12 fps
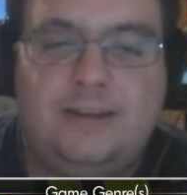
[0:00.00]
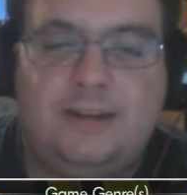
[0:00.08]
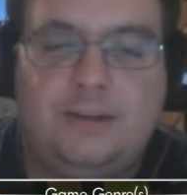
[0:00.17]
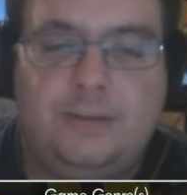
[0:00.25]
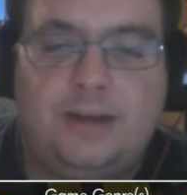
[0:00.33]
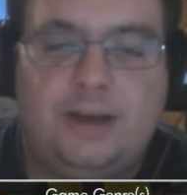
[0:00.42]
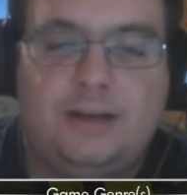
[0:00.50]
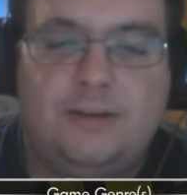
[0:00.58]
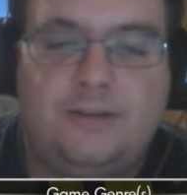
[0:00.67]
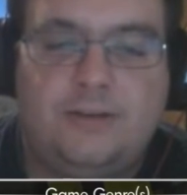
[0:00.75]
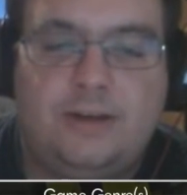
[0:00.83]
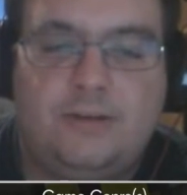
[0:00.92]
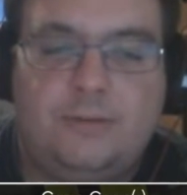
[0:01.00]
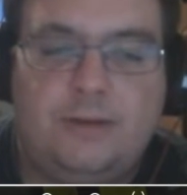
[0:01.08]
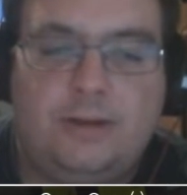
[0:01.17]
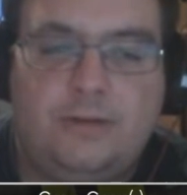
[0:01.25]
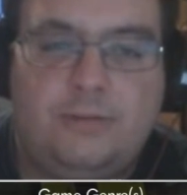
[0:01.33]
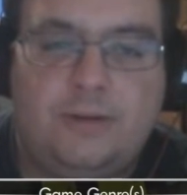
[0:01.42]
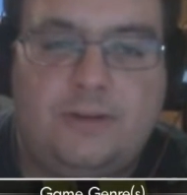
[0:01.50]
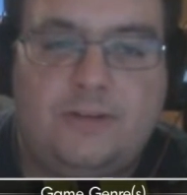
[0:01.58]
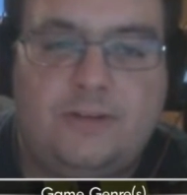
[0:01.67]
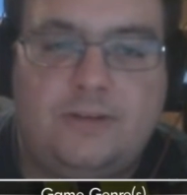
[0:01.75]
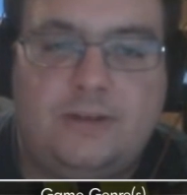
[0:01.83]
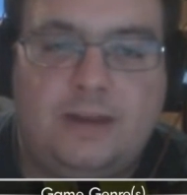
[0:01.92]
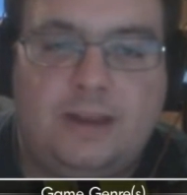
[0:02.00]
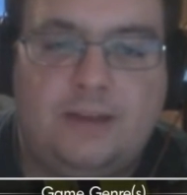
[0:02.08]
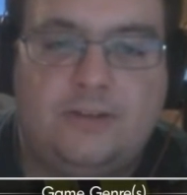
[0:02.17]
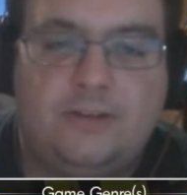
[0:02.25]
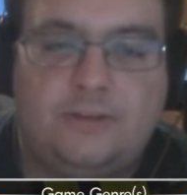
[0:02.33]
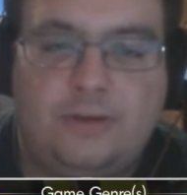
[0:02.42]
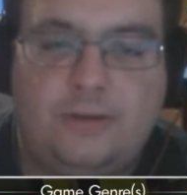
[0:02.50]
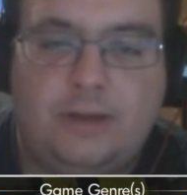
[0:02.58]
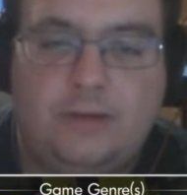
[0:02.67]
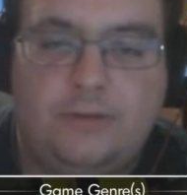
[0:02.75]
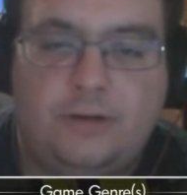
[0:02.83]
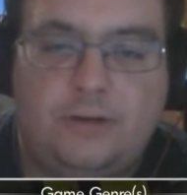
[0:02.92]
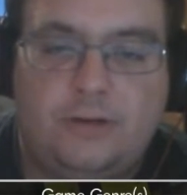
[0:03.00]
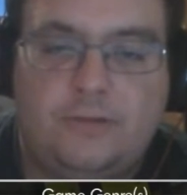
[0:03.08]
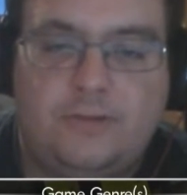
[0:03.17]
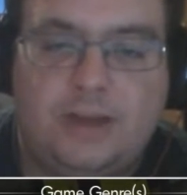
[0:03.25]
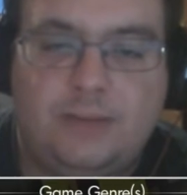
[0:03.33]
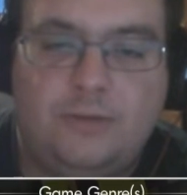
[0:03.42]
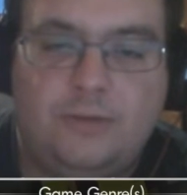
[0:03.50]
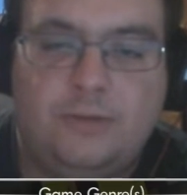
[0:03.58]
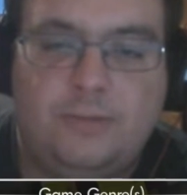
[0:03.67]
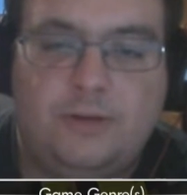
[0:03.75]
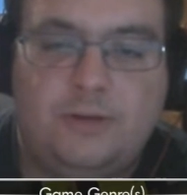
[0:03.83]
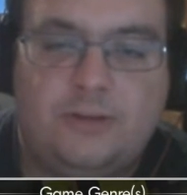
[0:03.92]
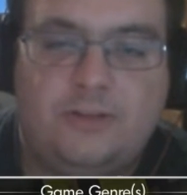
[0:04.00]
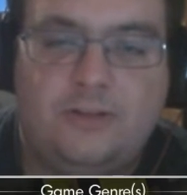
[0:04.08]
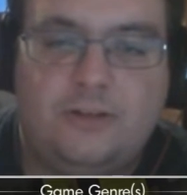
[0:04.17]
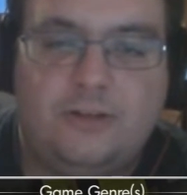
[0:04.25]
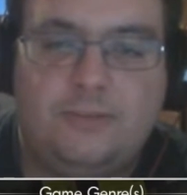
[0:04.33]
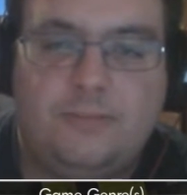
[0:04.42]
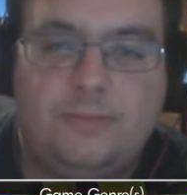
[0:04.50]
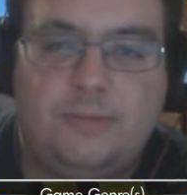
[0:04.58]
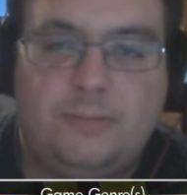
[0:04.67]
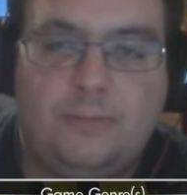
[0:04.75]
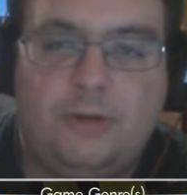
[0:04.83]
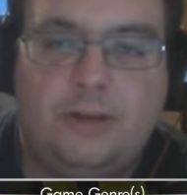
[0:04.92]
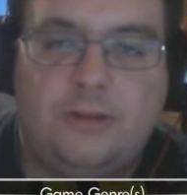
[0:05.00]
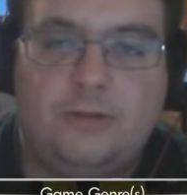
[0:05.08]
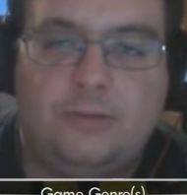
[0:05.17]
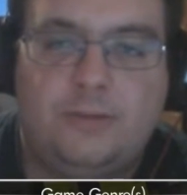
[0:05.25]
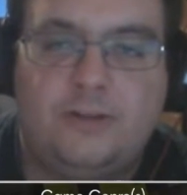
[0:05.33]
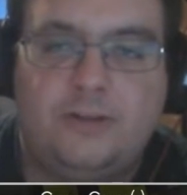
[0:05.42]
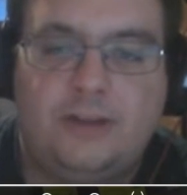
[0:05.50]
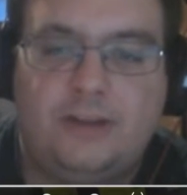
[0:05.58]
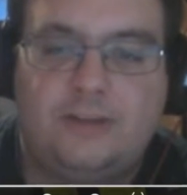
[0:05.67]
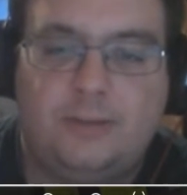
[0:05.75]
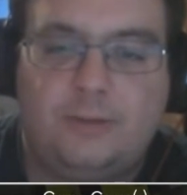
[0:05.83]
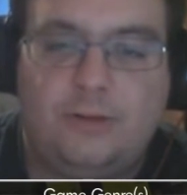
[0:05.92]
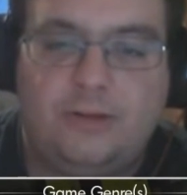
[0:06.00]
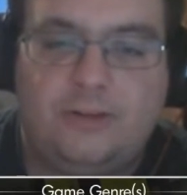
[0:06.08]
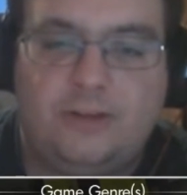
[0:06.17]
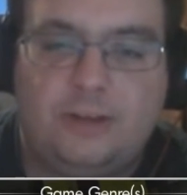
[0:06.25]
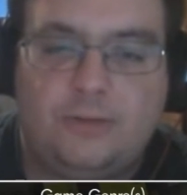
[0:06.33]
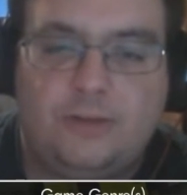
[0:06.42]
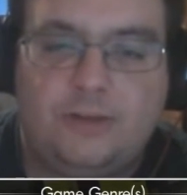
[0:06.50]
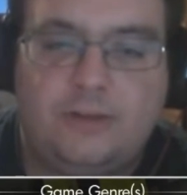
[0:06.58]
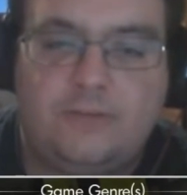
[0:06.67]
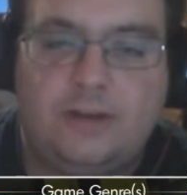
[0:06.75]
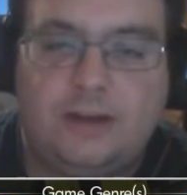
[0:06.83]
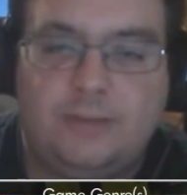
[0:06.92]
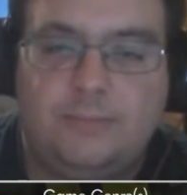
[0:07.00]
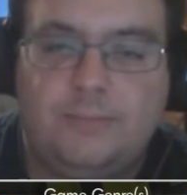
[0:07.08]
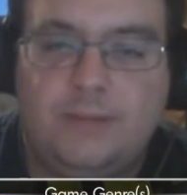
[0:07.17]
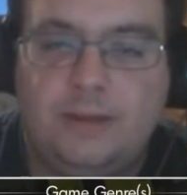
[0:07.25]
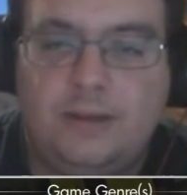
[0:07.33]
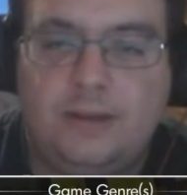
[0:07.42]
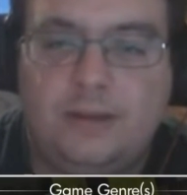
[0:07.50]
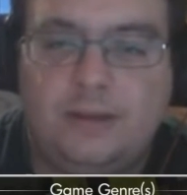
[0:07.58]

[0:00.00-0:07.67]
it's a little bit harder, so I don't really do it. And that is a screen you can lose a lot of time on, because it's a rather long puzzle. I skip all these saves to save time.